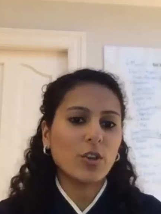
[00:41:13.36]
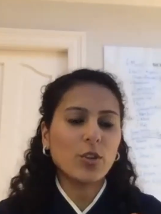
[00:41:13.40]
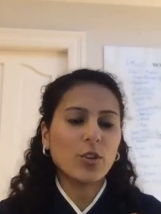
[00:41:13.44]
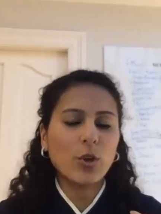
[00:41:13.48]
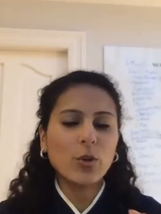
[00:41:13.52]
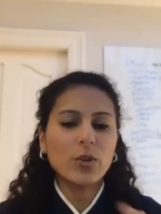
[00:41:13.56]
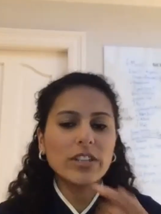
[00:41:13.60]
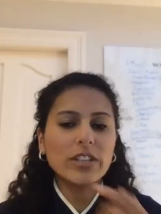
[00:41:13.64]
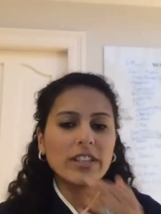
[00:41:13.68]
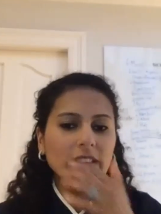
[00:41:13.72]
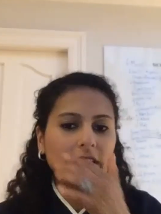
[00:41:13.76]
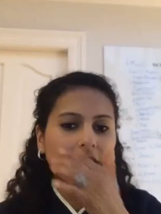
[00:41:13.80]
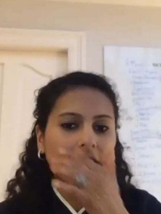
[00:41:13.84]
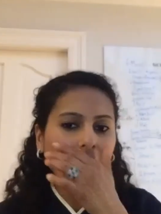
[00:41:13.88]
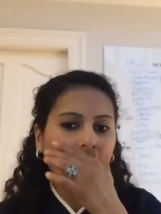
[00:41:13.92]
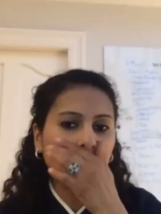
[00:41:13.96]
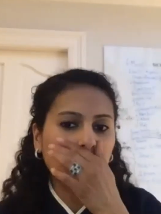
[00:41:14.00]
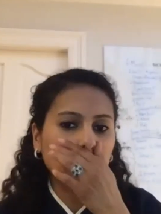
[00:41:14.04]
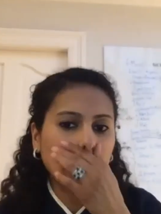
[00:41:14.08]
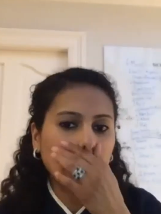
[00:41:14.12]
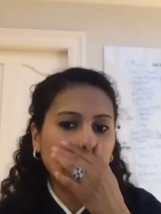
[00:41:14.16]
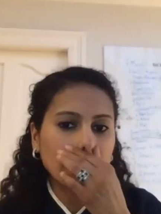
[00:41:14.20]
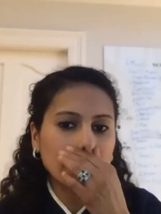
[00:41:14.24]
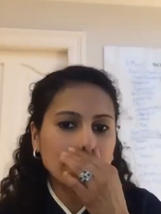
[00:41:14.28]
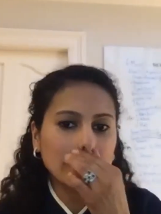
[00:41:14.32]
only thing I would
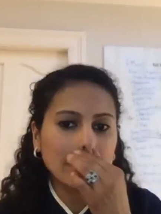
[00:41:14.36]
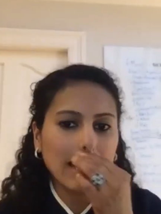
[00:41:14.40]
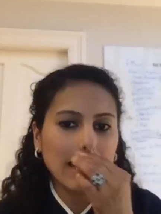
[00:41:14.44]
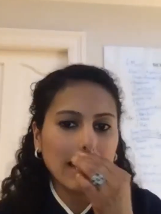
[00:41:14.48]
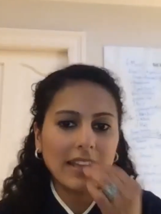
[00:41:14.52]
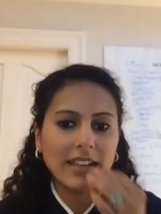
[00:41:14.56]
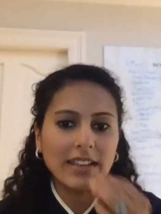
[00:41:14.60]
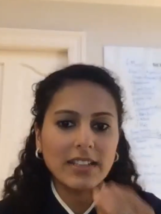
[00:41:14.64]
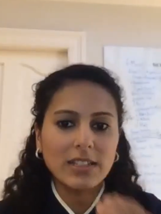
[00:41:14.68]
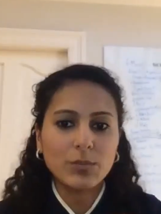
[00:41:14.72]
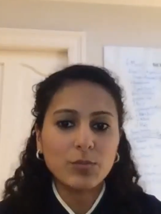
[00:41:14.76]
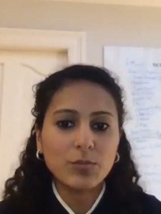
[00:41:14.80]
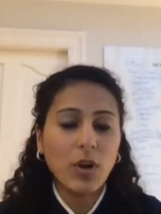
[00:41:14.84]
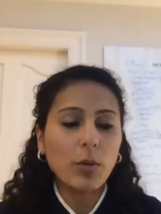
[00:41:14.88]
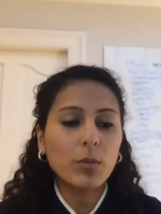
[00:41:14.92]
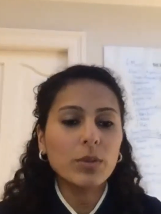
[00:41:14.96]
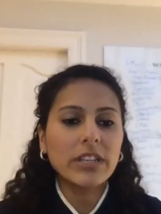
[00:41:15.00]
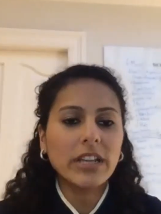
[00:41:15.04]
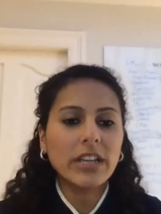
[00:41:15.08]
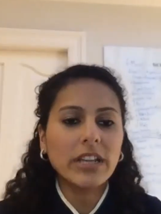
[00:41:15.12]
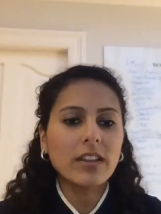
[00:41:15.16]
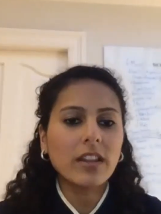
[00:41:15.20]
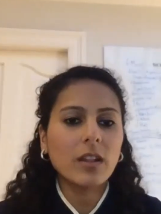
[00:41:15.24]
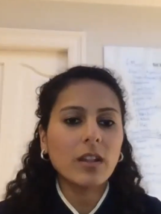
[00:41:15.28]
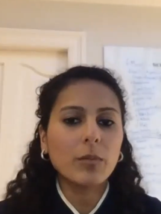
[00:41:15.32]
add to that is probably a
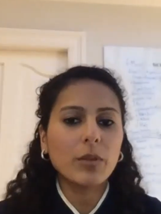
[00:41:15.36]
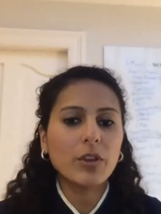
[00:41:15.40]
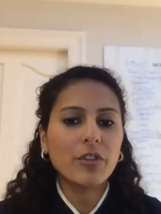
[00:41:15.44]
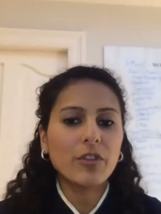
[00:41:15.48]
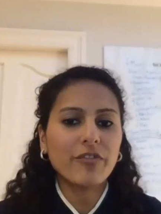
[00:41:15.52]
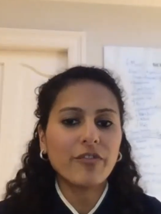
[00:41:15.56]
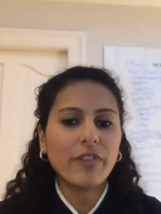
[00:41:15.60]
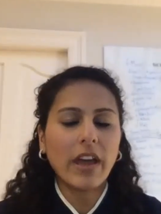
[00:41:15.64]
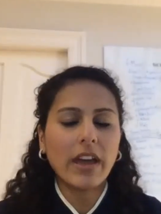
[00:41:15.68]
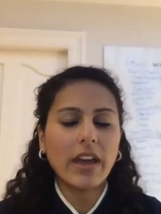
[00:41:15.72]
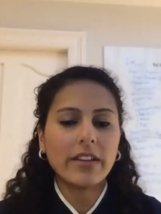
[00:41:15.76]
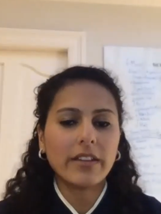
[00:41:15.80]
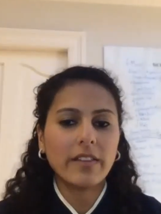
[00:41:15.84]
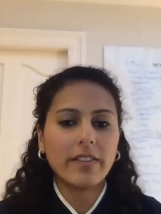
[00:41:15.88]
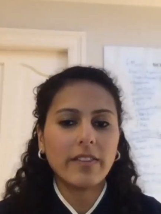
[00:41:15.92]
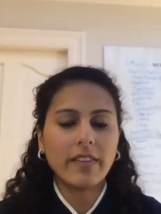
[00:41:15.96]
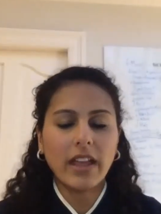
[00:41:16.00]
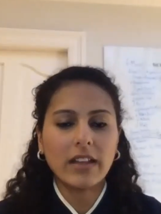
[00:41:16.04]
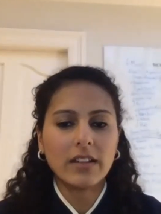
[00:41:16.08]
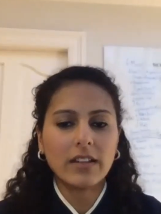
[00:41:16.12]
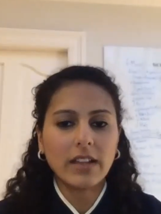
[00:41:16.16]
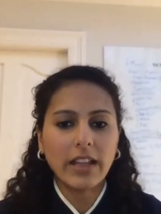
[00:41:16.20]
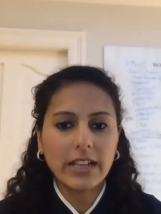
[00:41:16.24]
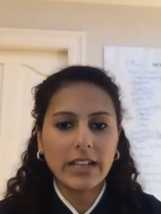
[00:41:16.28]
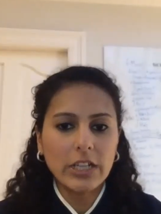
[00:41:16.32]
little bit of fat in
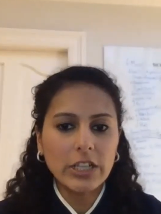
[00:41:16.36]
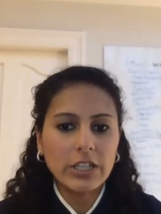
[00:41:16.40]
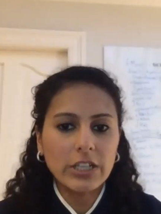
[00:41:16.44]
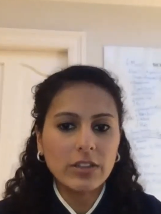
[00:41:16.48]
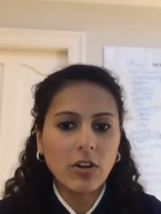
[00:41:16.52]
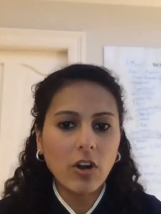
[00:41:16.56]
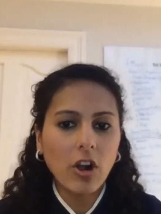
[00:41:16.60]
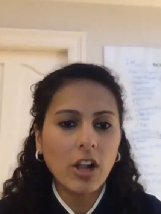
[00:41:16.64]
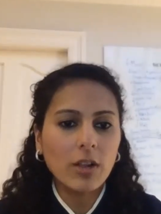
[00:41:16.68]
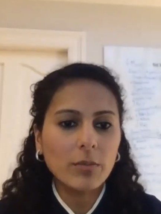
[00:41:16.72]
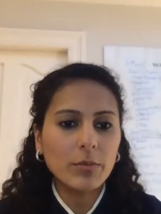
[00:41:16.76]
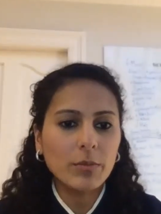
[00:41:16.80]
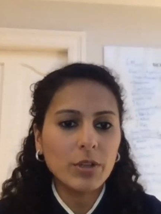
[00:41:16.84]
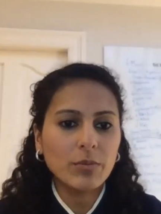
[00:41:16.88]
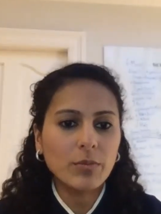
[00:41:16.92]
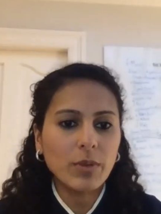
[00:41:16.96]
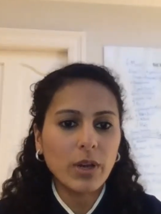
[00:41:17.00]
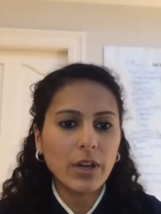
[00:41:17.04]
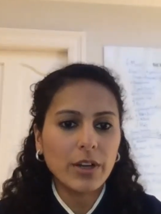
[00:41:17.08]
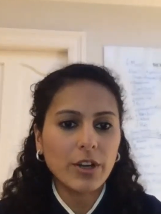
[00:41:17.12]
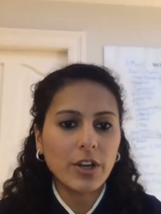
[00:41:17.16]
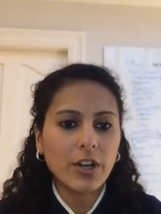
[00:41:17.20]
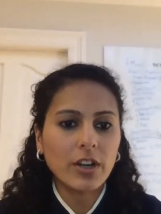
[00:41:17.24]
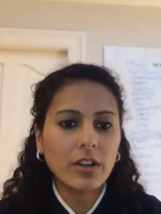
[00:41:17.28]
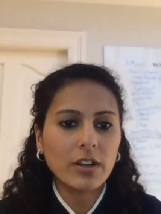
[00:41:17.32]
that, like either almond
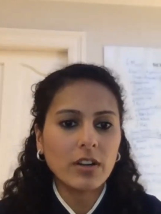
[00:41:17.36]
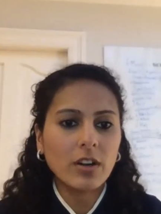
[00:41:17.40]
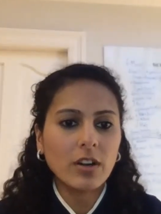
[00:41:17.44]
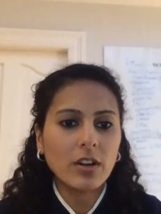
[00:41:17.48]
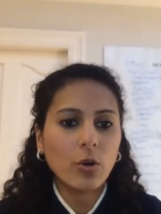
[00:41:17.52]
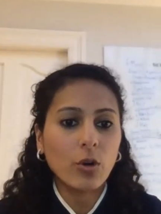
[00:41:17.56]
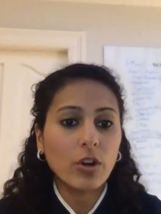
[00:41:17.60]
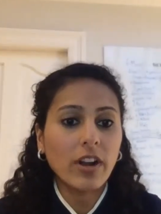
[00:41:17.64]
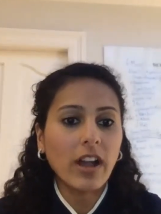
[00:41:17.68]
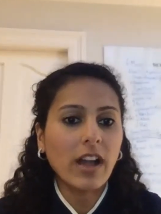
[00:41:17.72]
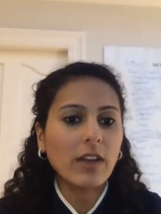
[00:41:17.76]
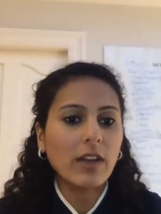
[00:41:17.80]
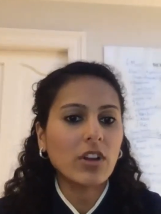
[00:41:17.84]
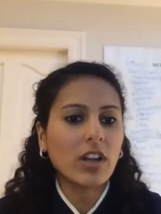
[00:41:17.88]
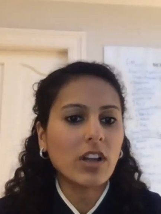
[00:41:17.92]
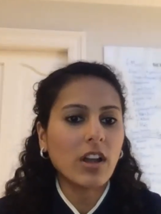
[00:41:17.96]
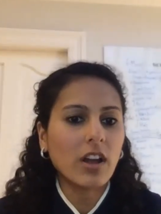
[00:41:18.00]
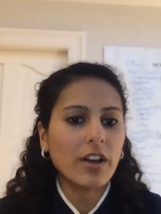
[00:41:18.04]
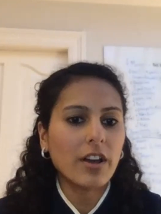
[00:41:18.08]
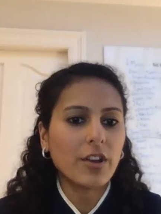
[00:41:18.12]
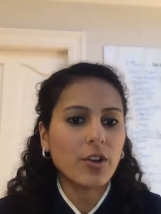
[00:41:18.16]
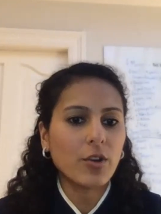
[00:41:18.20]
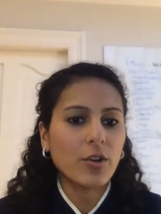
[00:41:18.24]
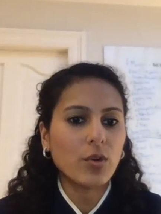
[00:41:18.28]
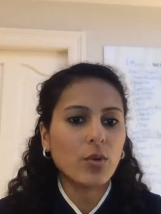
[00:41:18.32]
butter or avocado.